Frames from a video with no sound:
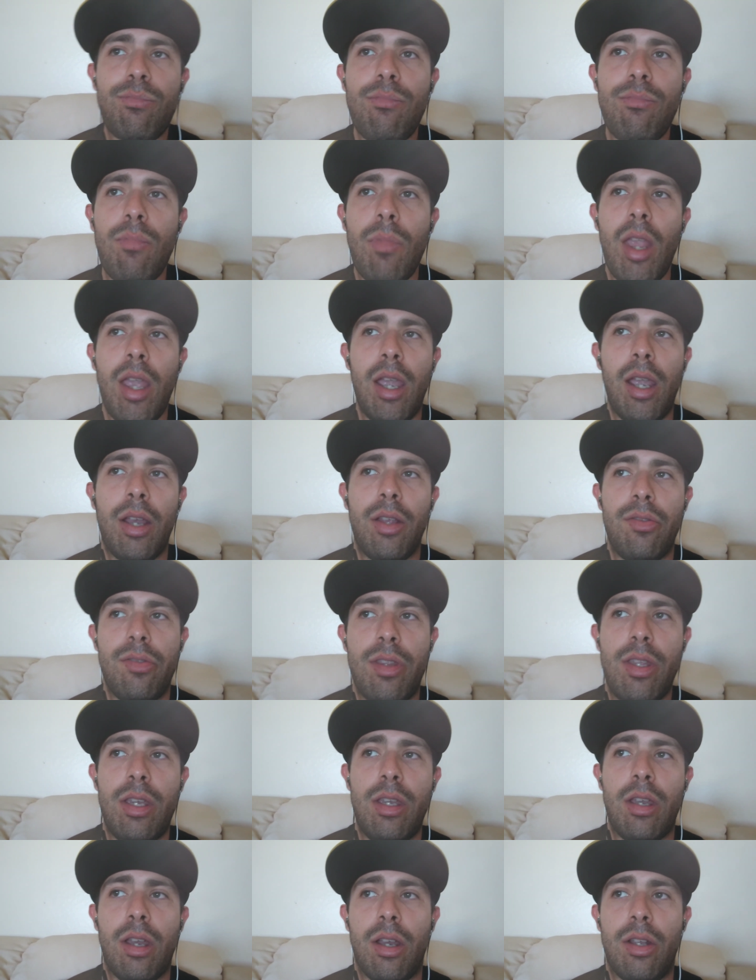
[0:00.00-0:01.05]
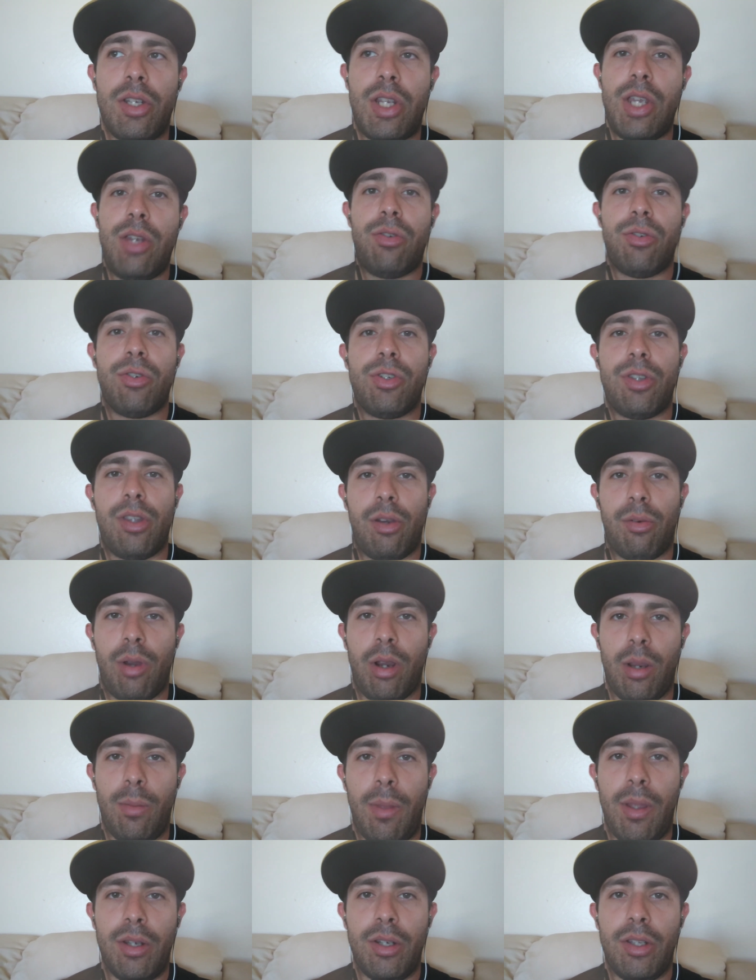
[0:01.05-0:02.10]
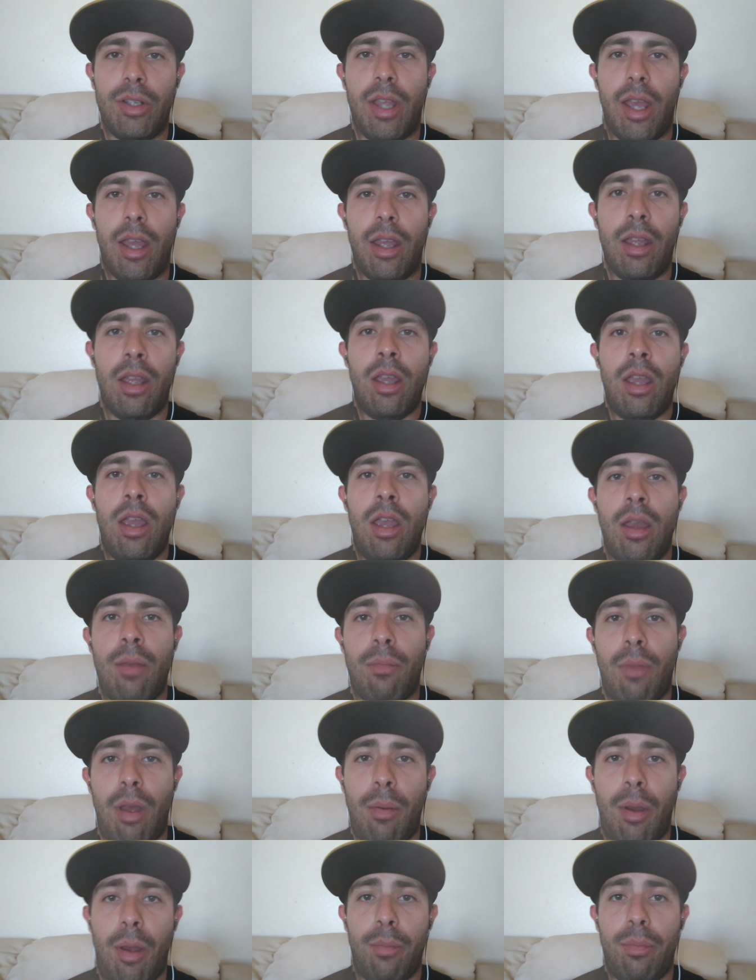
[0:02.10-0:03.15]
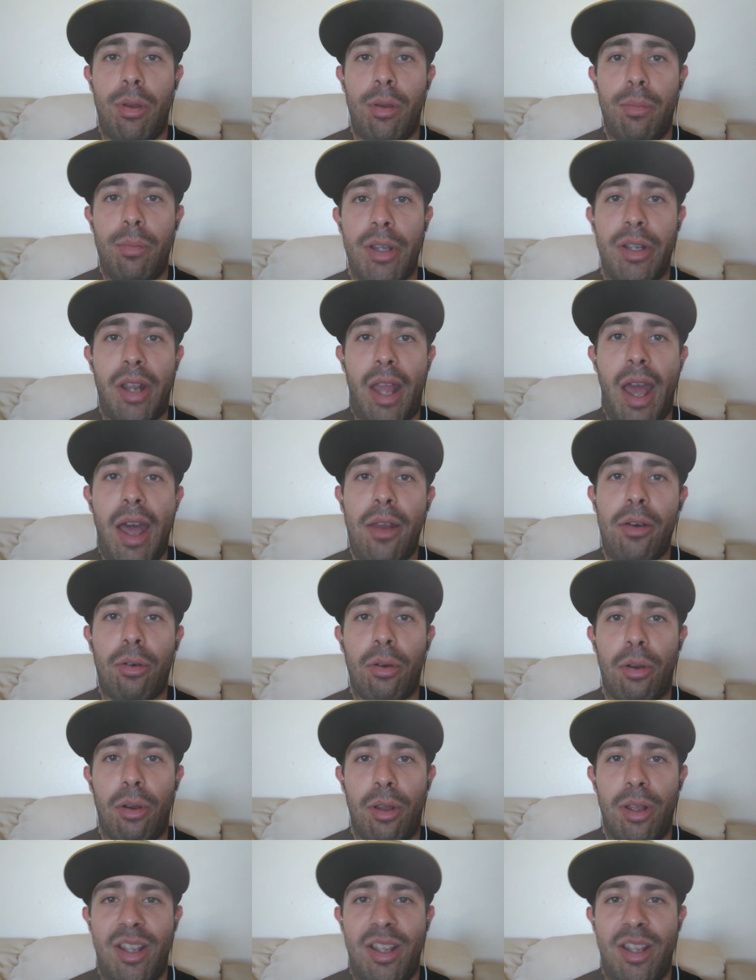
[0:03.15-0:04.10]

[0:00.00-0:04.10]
and the uh, teachers there recommended that my mom put me on Adderall.